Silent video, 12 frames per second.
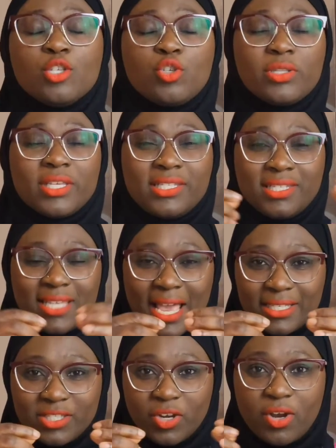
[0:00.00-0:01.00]
so the
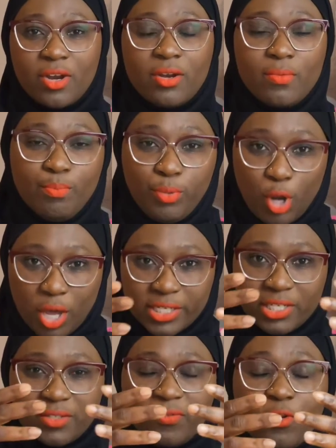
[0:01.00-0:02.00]
center
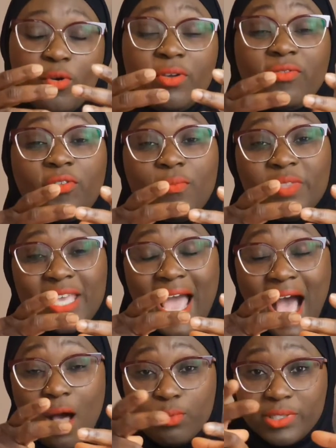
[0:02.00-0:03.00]
blood is flowing from the
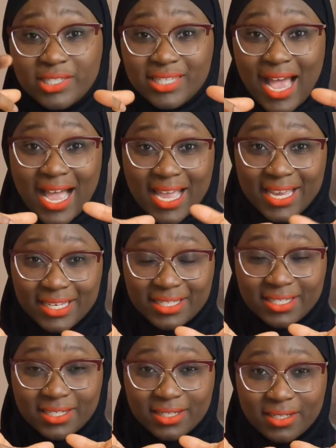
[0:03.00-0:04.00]

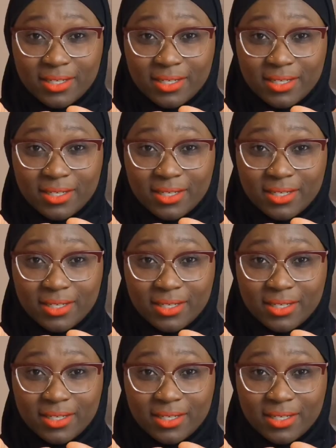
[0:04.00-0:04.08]
outside